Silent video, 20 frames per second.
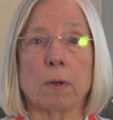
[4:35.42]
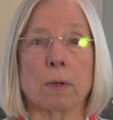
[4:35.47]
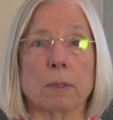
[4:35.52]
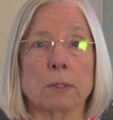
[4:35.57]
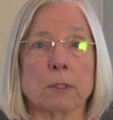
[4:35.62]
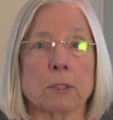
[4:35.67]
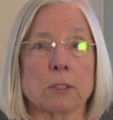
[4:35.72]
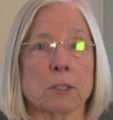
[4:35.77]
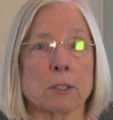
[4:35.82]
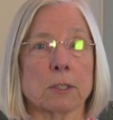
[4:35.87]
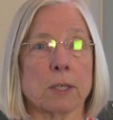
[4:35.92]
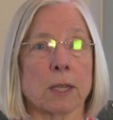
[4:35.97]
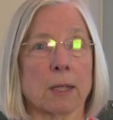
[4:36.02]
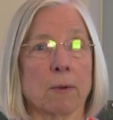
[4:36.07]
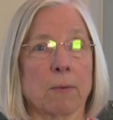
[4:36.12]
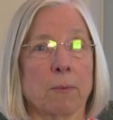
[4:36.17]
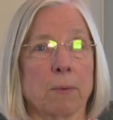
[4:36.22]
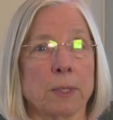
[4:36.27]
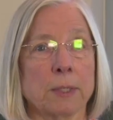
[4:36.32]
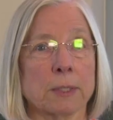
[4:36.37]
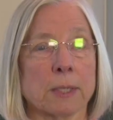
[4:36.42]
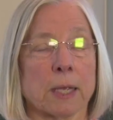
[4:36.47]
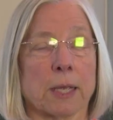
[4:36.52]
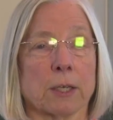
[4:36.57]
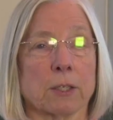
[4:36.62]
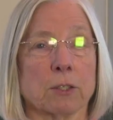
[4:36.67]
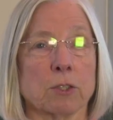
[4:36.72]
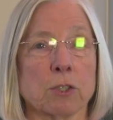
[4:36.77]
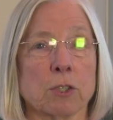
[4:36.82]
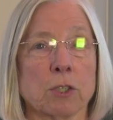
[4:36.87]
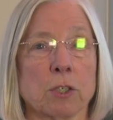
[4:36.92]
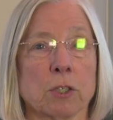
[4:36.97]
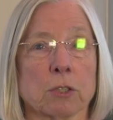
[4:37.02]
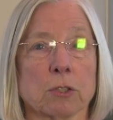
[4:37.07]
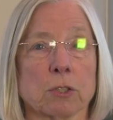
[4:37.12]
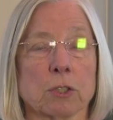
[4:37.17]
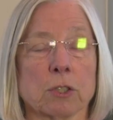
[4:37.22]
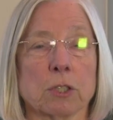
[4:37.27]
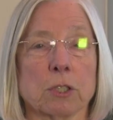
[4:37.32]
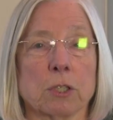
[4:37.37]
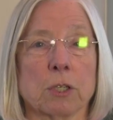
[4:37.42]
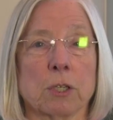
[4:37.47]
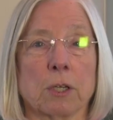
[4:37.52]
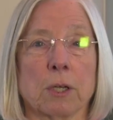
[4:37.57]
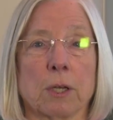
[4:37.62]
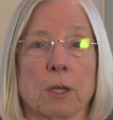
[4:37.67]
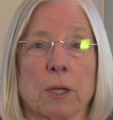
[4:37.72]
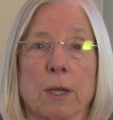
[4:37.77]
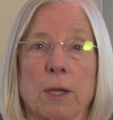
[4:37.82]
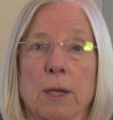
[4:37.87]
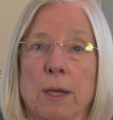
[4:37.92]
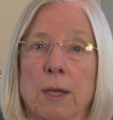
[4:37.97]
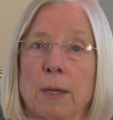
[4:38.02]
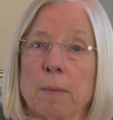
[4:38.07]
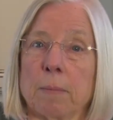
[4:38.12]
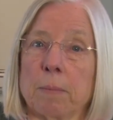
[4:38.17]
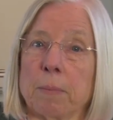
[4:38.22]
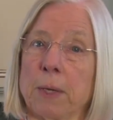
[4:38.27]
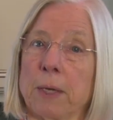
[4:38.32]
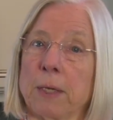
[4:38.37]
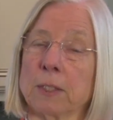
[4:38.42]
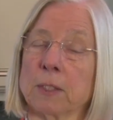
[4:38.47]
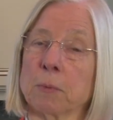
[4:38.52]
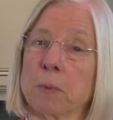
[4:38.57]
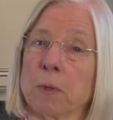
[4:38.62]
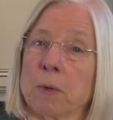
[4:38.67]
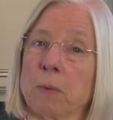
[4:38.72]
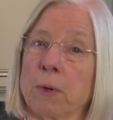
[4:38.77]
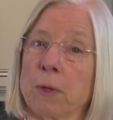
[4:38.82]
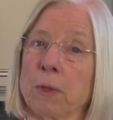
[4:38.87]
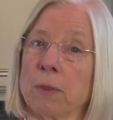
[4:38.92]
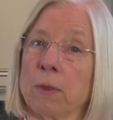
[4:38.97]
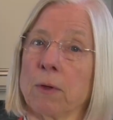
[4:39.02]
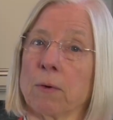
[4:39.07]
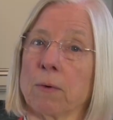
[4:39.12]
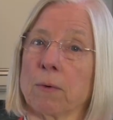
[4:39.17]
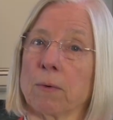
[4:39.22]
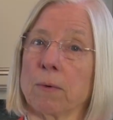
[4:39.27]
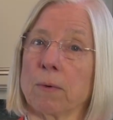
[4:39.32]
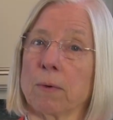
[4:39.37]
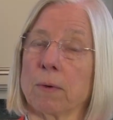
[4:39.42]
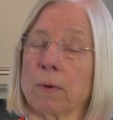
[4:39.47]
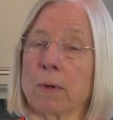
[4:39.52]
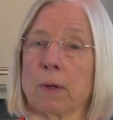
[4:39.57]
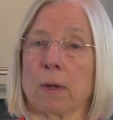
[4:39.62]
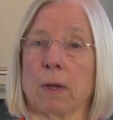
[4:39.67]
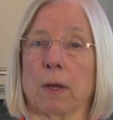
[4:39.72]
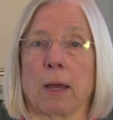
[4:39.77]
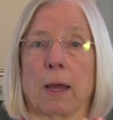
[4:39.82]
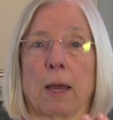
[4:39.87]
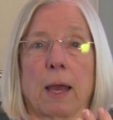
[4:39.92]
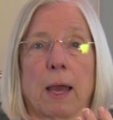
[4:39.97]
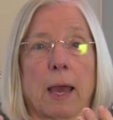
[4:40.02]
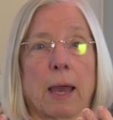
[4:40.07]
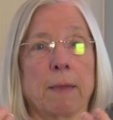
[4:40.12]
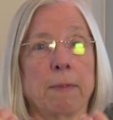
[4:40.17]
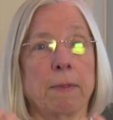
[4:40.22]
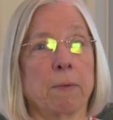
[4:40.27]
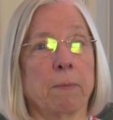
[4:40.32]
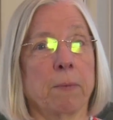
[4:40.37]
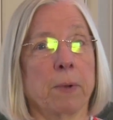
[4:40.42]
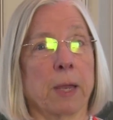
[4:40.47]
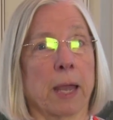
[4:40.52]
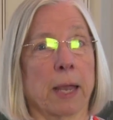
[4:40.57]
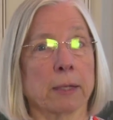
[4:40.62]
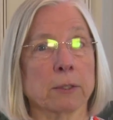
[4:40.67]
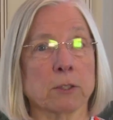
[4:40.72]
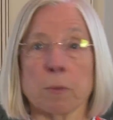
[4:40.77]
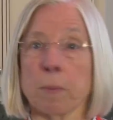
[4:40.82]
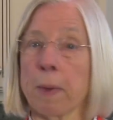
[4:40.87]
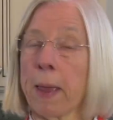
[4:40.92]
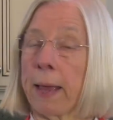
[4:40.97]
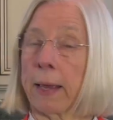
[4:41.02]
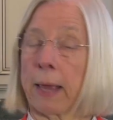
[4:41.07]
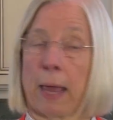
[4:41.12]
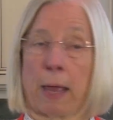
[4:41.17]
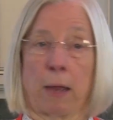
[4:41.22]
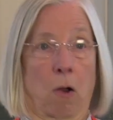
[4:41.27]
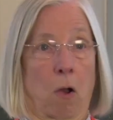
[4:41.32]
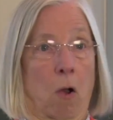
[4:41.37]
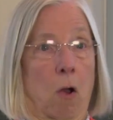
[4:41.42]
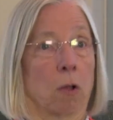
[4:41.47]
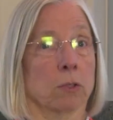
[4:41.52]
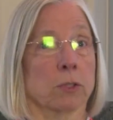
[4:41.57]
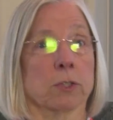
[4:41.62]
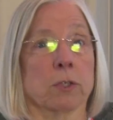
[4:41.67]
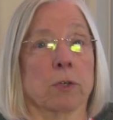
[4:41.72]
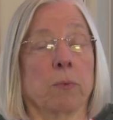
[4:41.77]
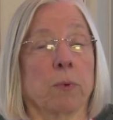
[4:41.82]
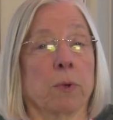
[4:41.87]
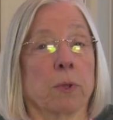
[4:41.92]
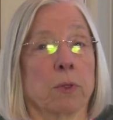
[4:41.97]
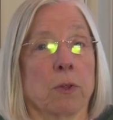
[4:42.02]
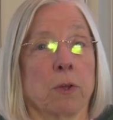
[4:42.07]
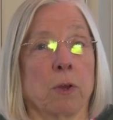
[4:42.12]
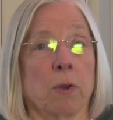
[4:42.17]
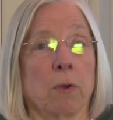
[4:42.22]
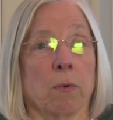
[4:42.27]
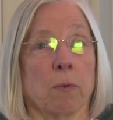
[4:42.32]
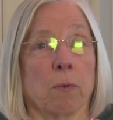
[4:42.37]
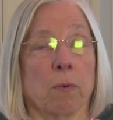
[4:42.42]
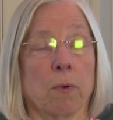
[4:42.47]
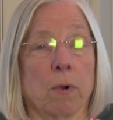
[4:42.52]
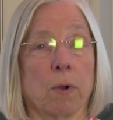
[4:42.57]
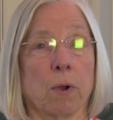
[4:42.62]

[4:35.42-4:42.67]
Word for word: It's just like we say in church Peace be with you. And then we answer back, and also with you.